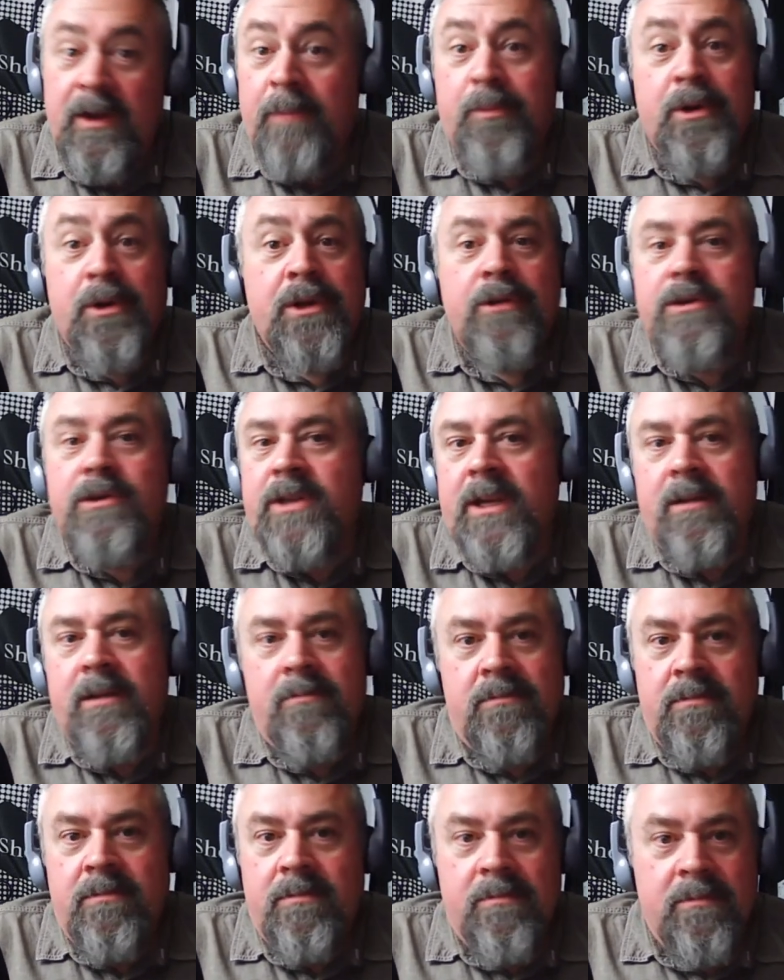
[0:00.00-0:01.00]
producing,
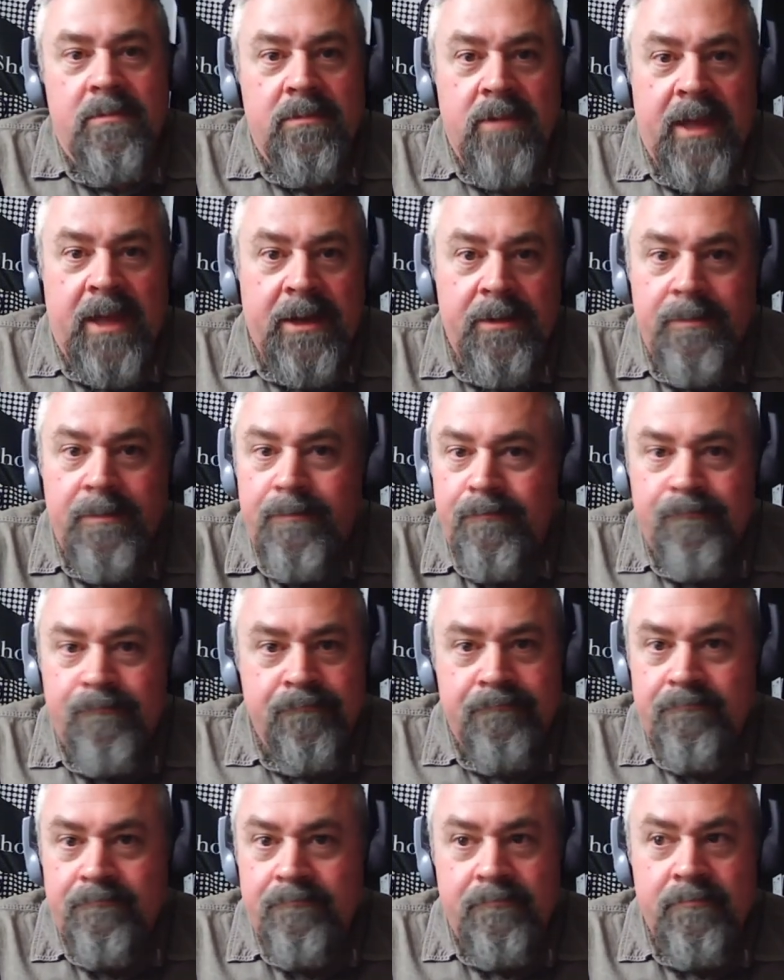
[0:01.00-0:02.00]
let them
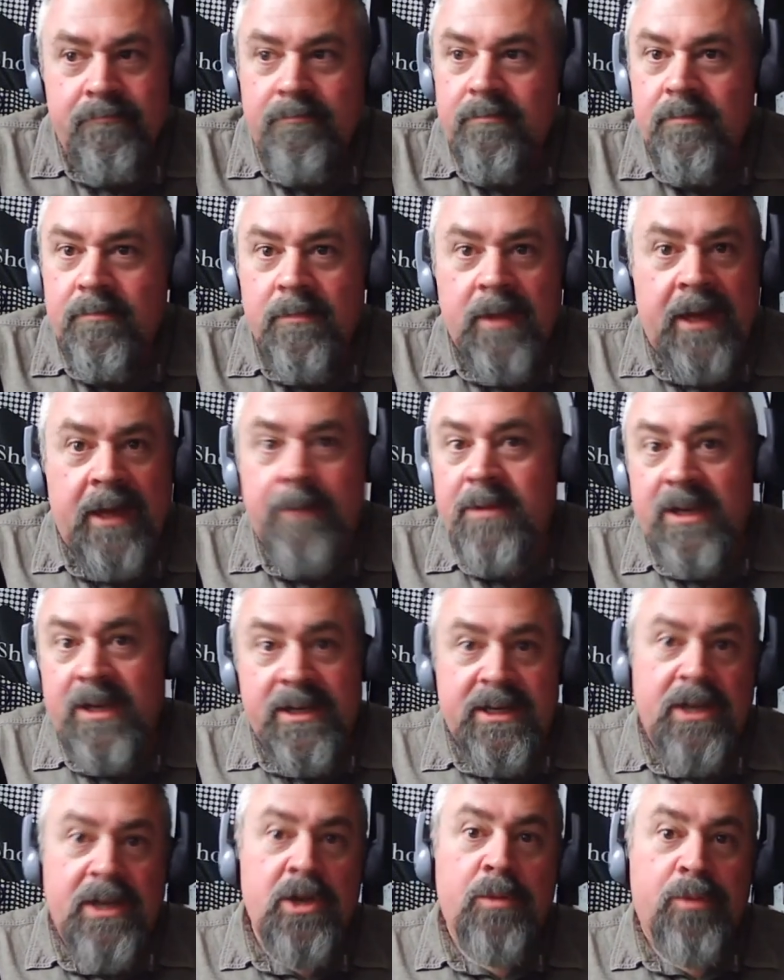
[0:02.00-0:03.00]

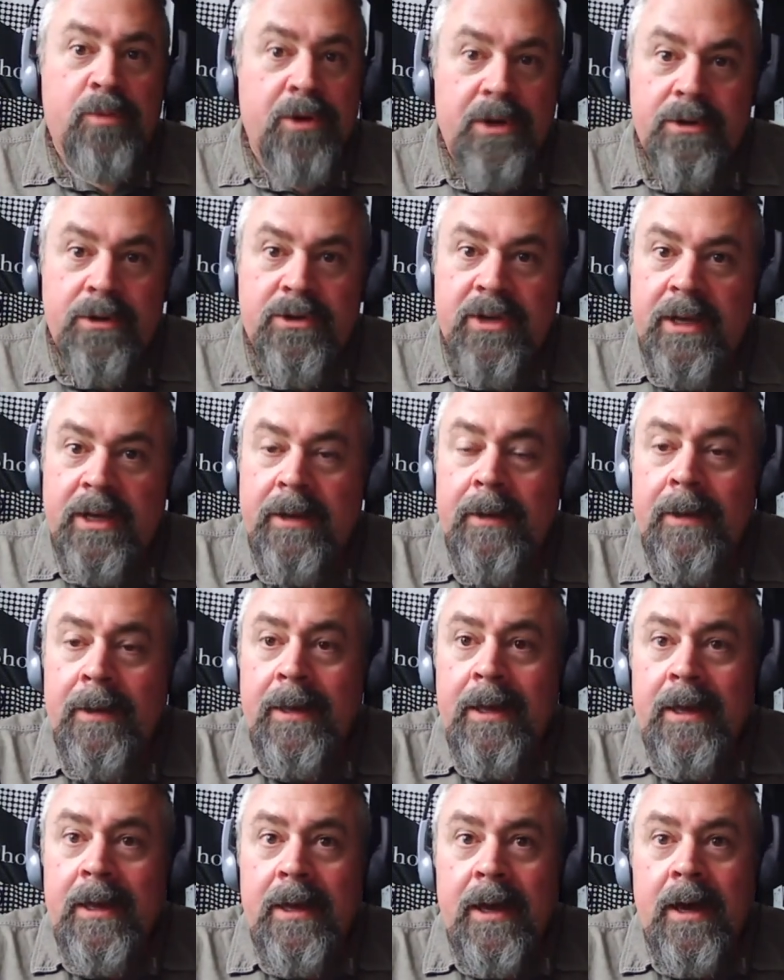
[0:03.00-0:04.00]
continue producing.
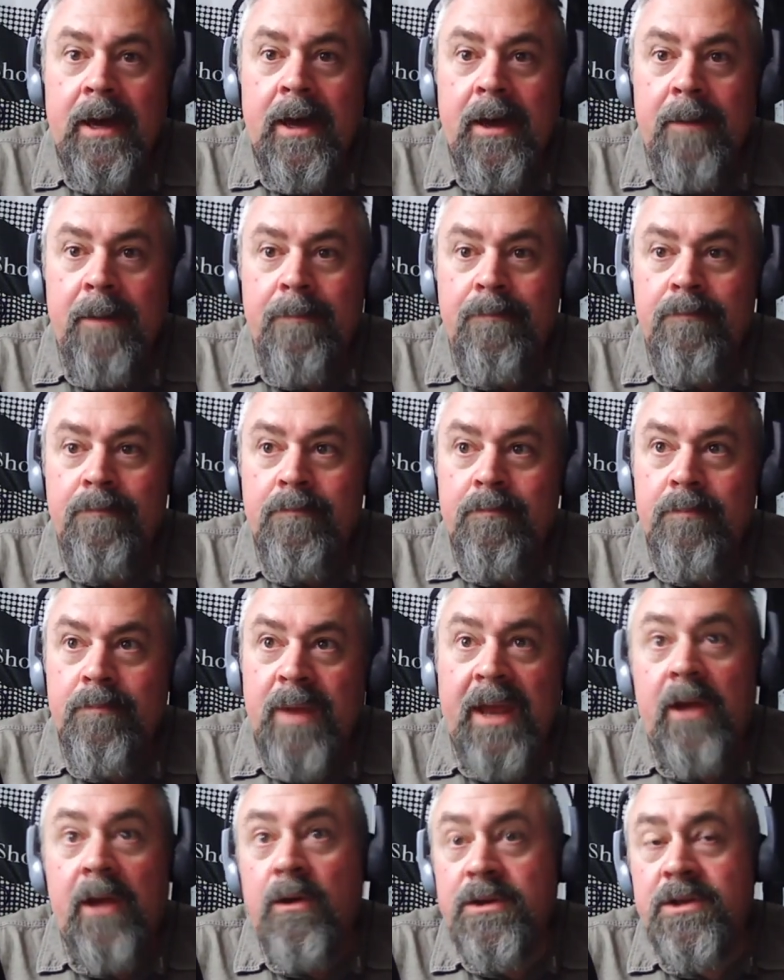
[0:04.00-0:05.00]
But
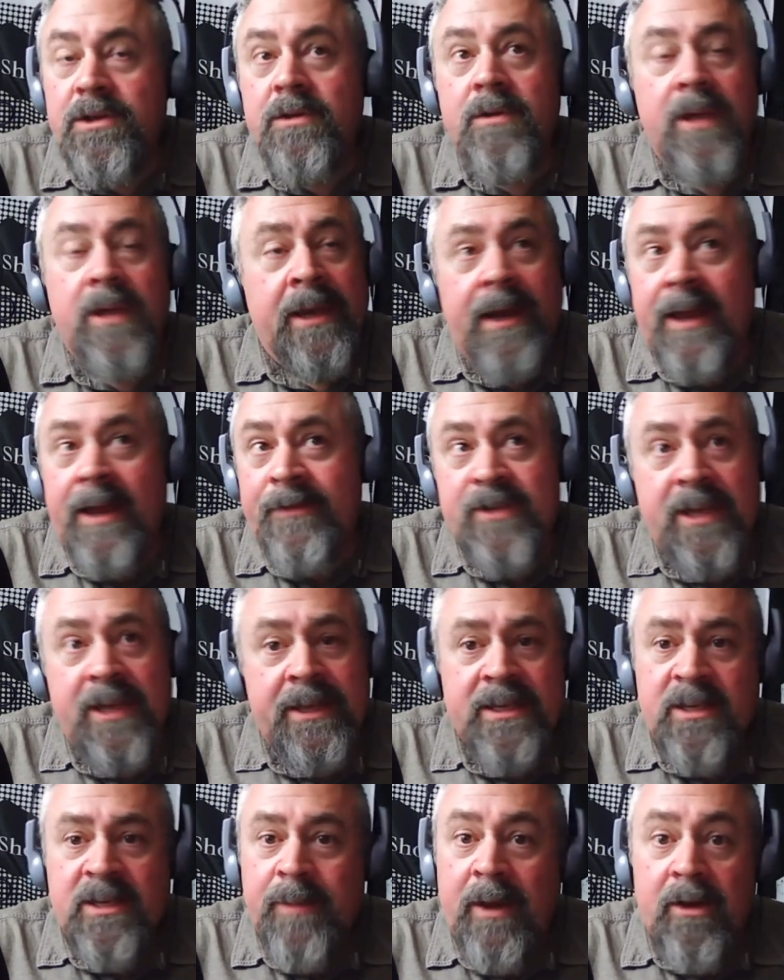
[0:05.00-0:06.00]
I've said
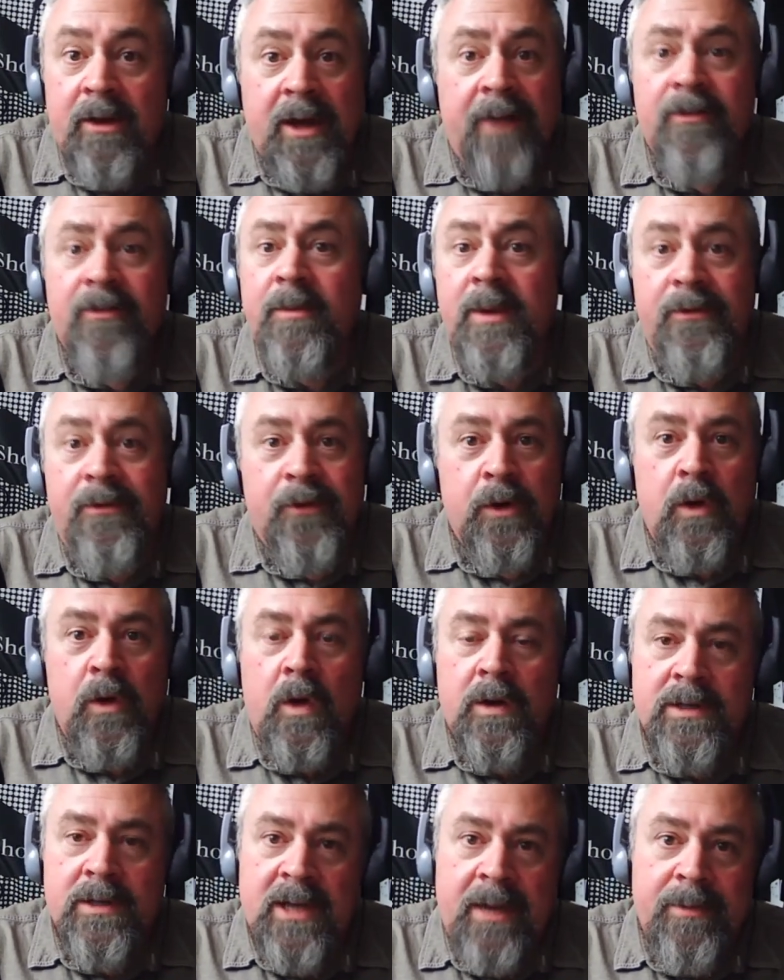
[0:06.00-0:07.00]
this about government for a
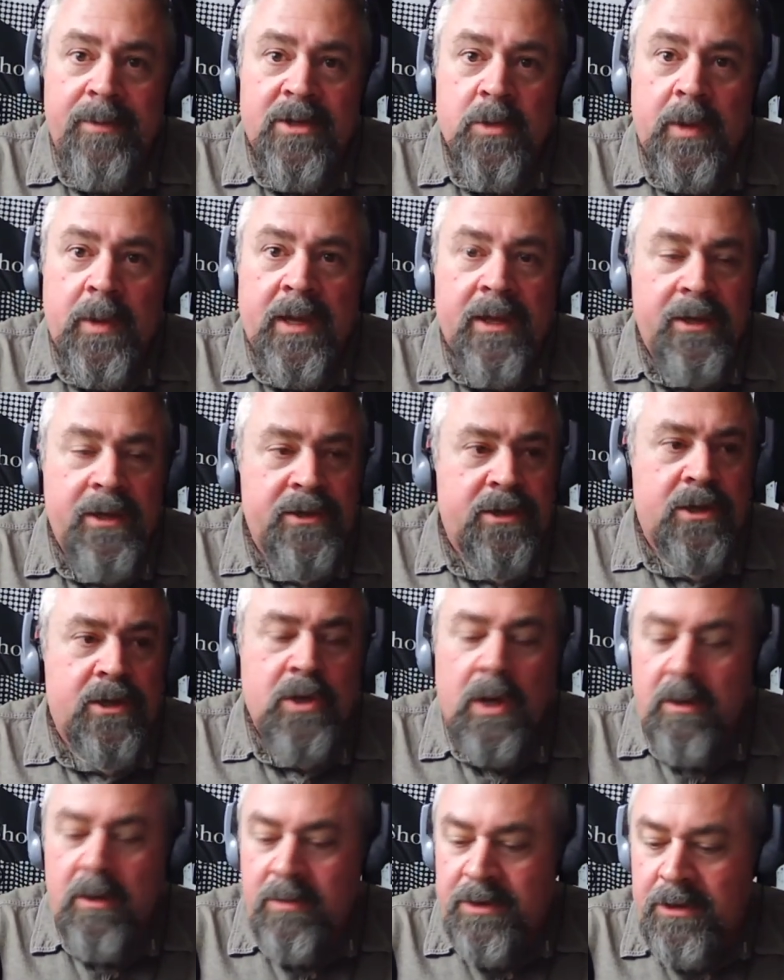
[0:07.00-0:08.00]
long time as well. I used to
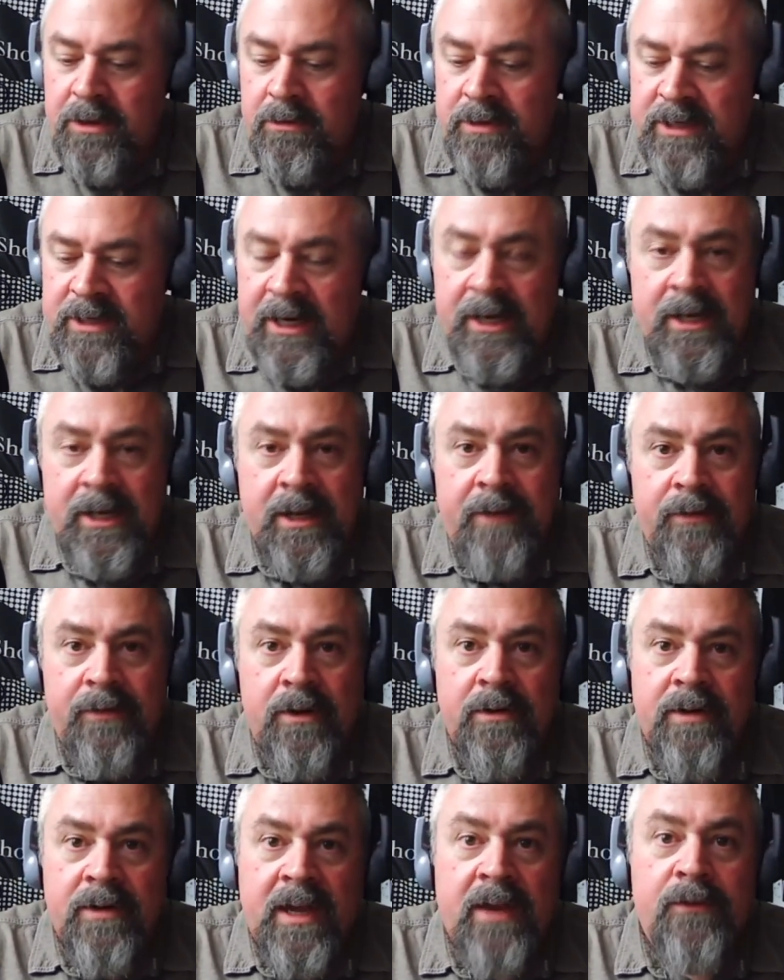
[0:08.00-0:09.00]
talk with the Lieutenant
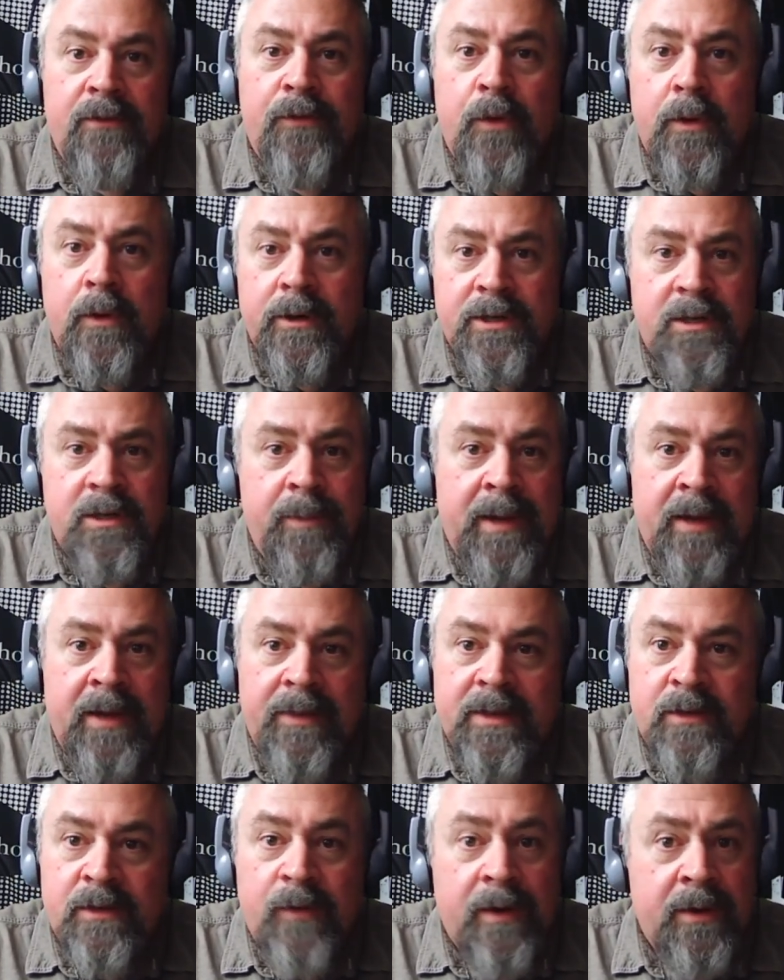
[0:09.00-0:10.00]
Governor, Dan Forrest, about
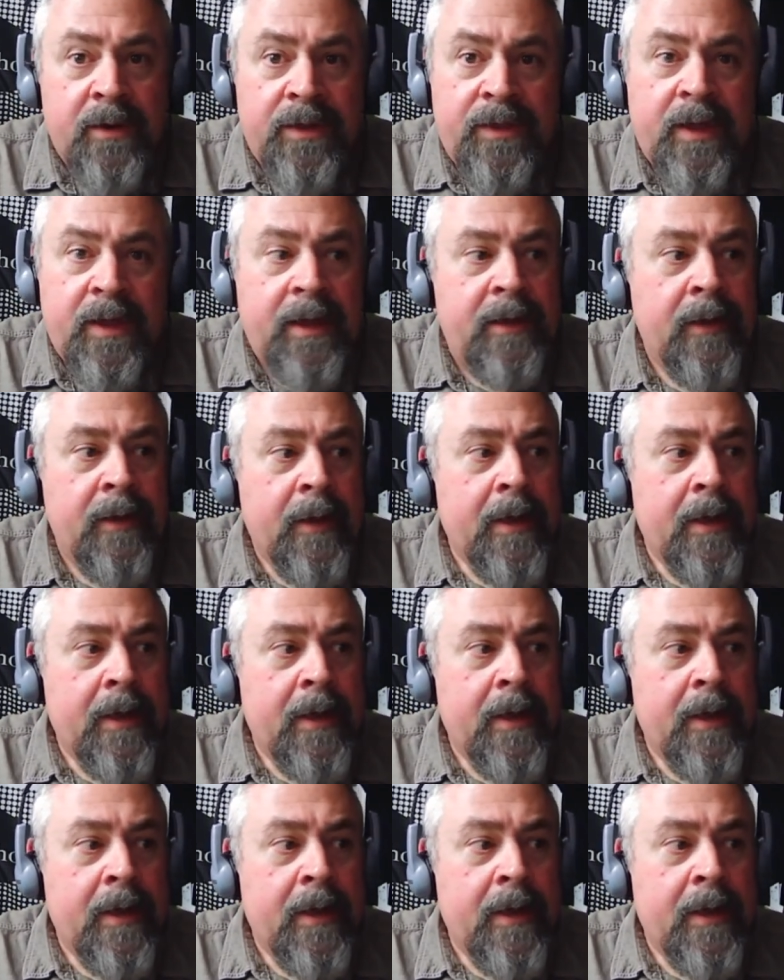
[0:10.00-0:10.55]
this very thing,